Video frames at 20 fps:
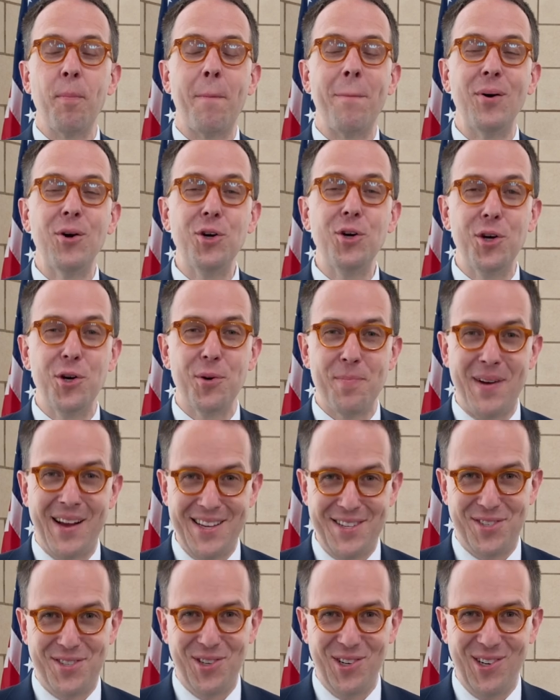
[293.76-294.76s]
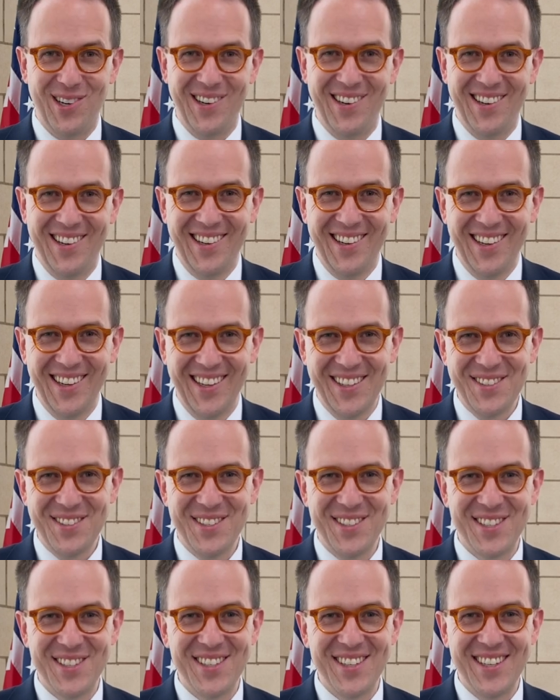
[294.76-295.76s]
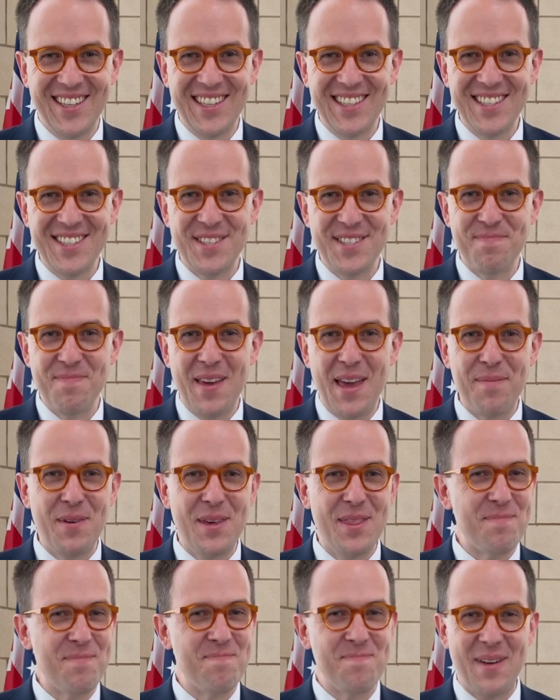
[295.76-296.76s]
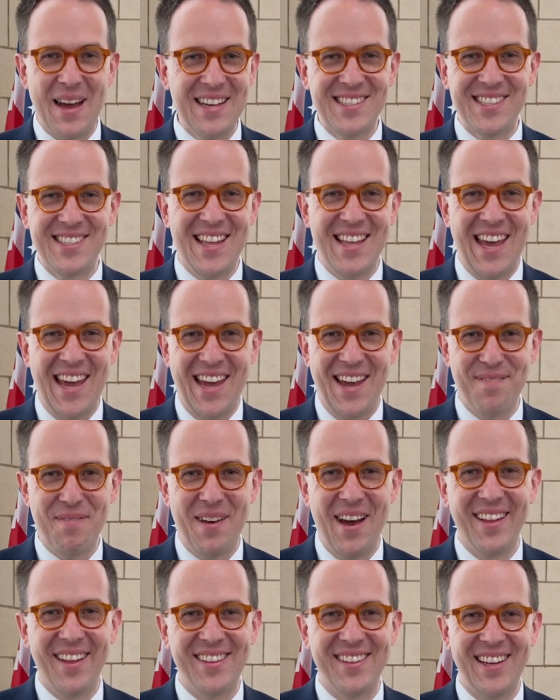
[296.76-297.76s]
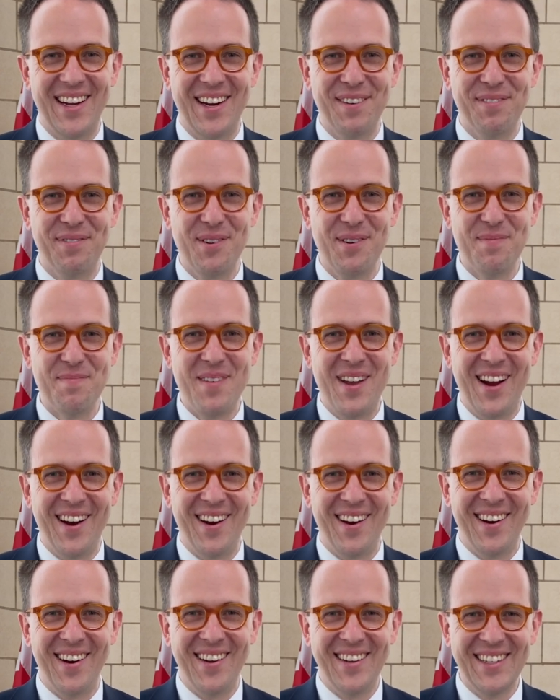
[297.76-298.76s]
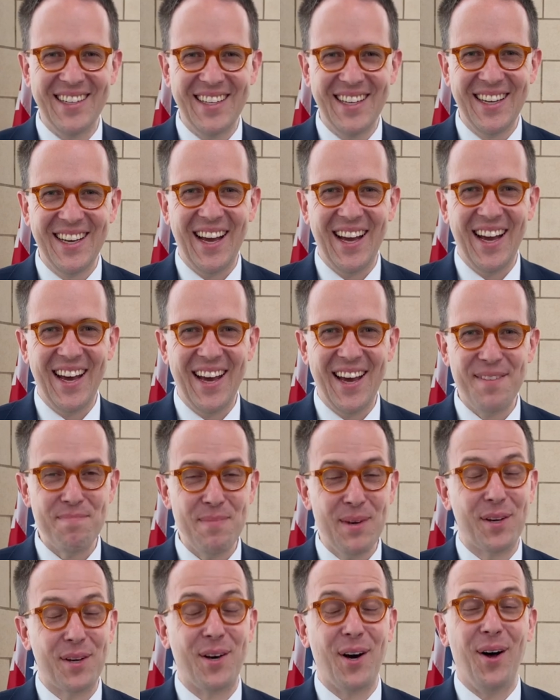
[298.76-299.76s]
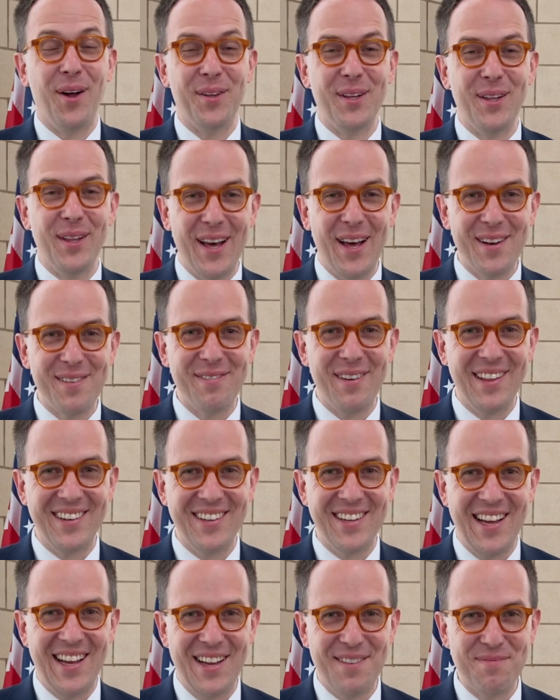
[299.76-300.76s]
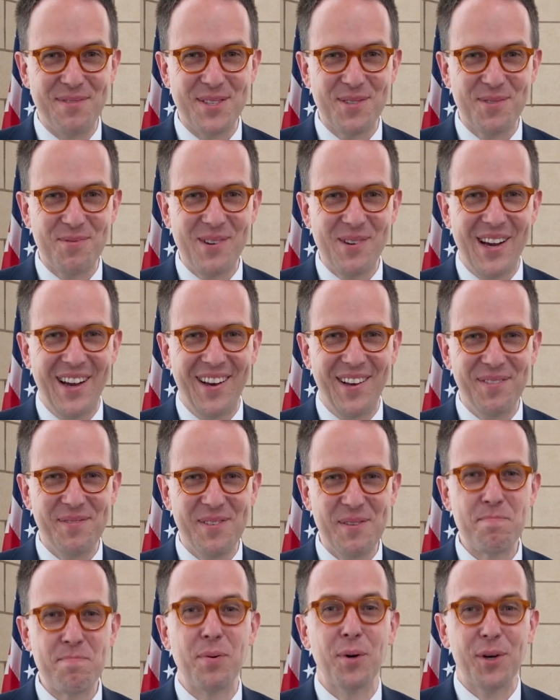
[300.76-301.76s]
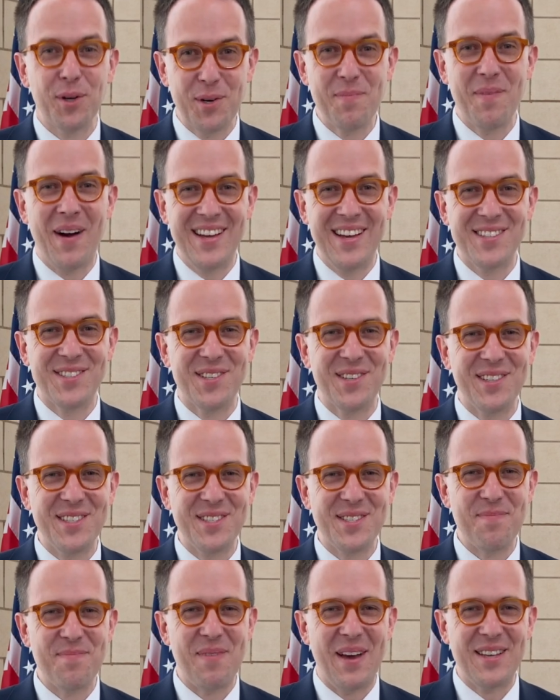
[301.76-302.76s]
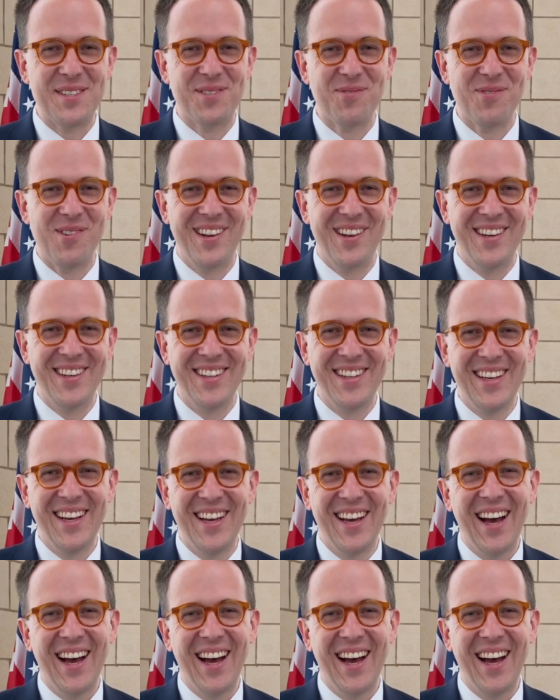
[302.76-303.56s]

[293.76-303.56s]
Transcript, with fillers: Burgermeister is maybe the best name out there for a mayor. Uh, been called a lot of other names as well, but Burgermeister is the best one.